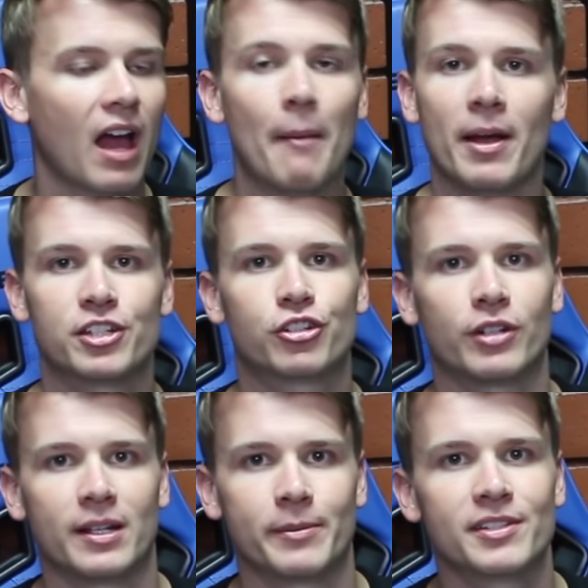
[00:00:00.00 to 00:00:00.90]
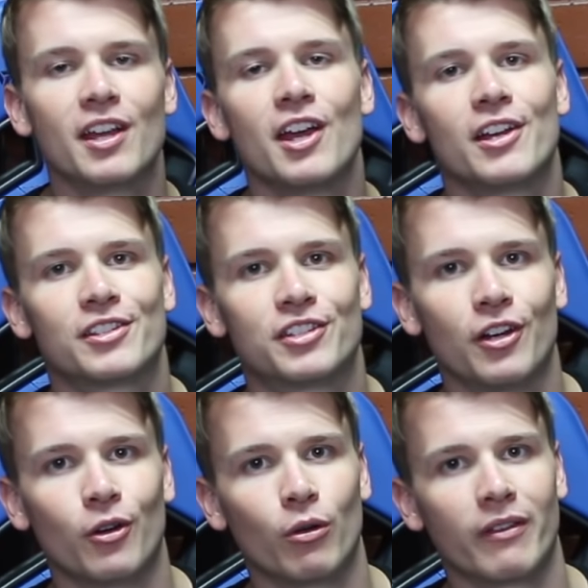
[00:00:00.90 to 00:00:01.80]
on my streams.
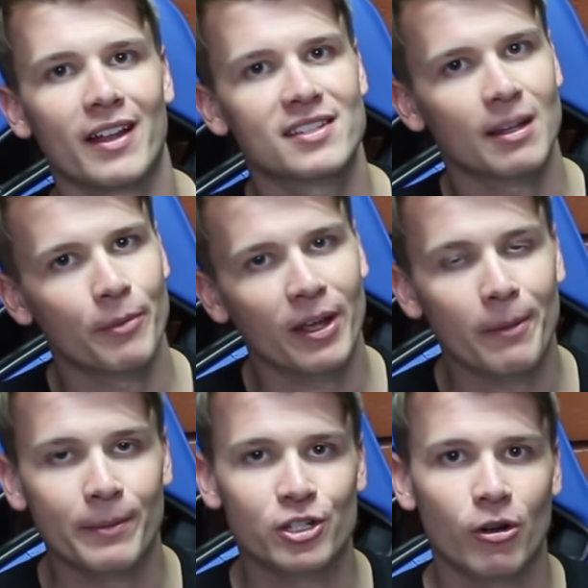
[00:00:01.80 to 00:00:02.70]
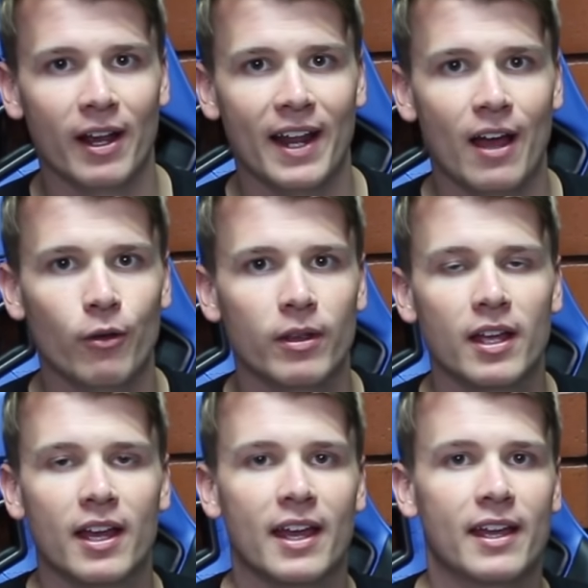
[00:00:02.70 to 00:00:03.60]
So that's something I'm going to be trying out
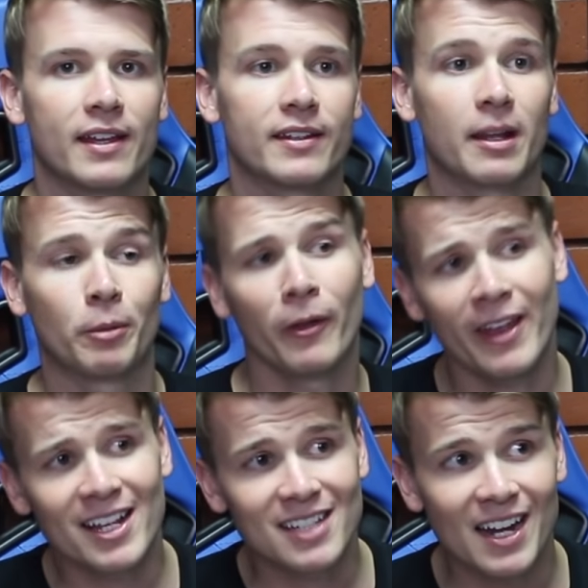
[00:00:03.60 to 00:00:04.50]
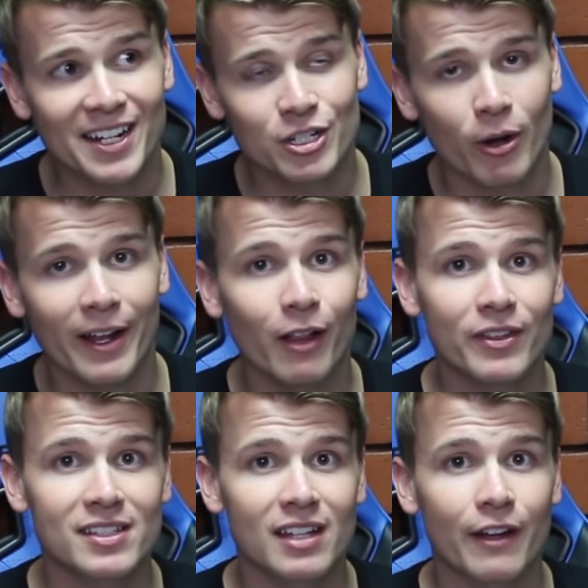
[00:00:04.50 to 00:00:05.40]
and I'm really excited to try all
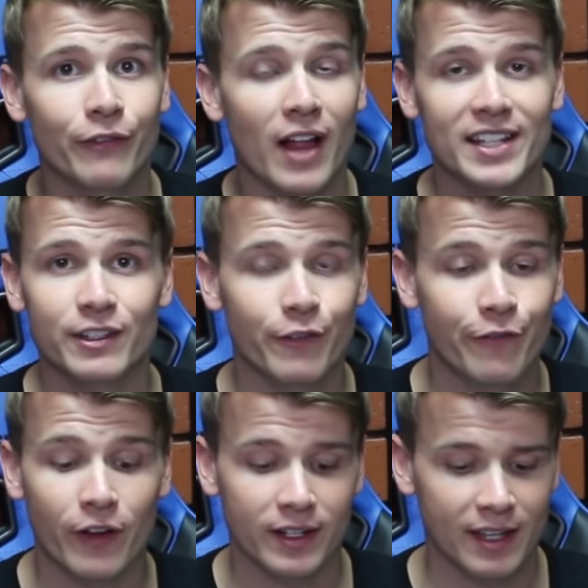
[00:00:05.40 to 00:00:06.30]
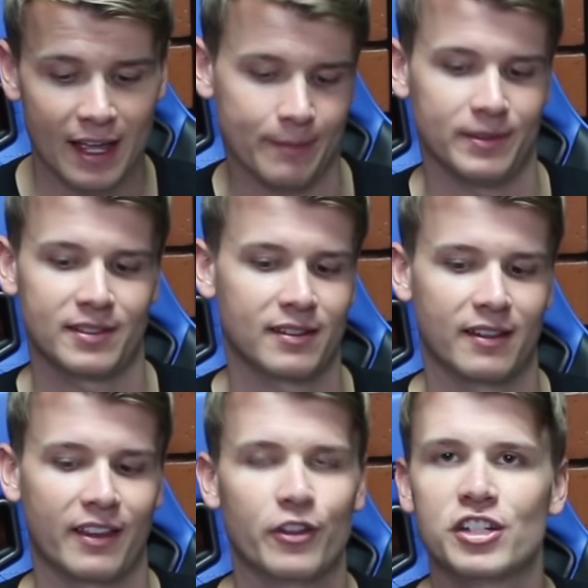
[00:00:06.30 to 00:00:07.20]
this stuff. Lots of fun games.
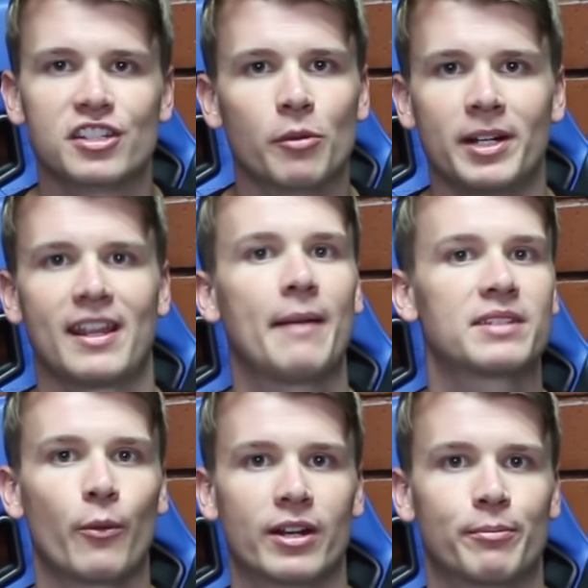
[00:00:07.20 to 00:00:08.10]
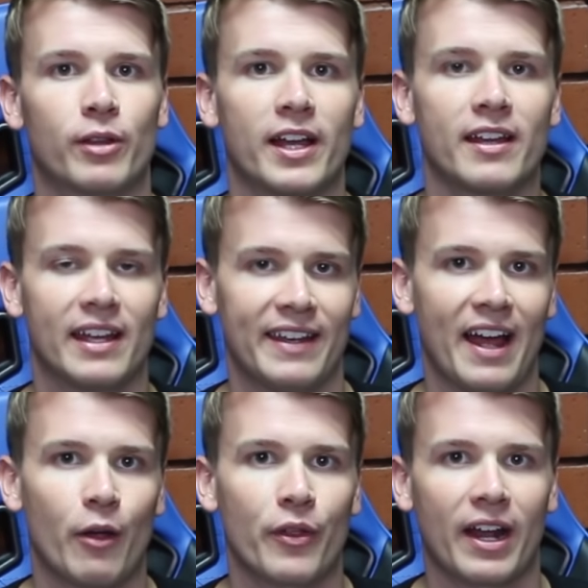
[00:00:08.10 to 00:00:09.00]
Like, there's just so many games I want to play, and
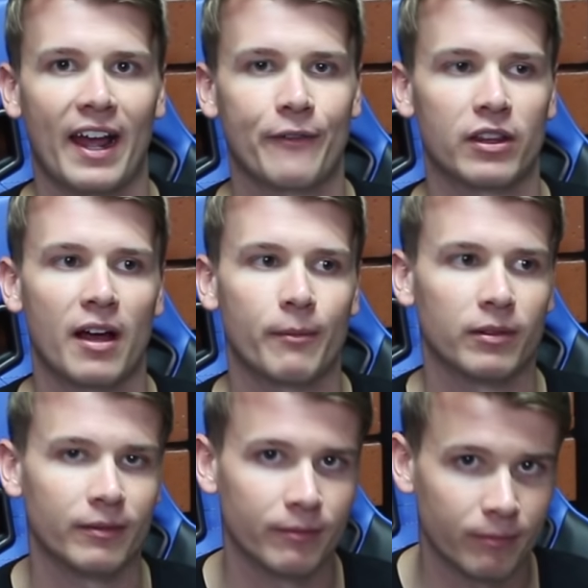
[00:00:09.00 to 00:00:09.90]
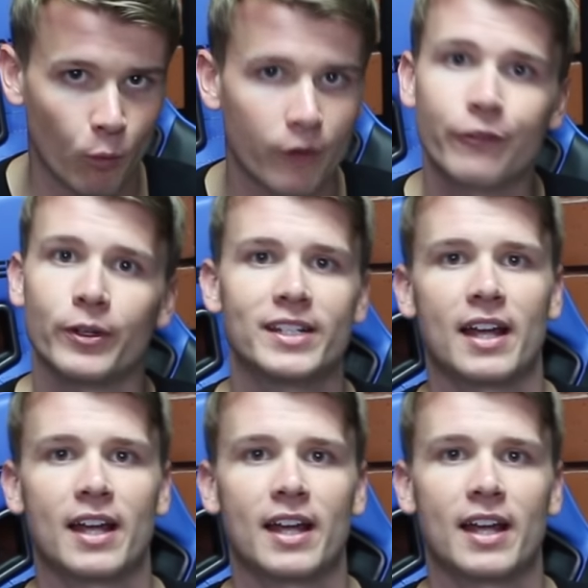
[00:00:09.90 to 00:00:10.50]
now that I have a lot more free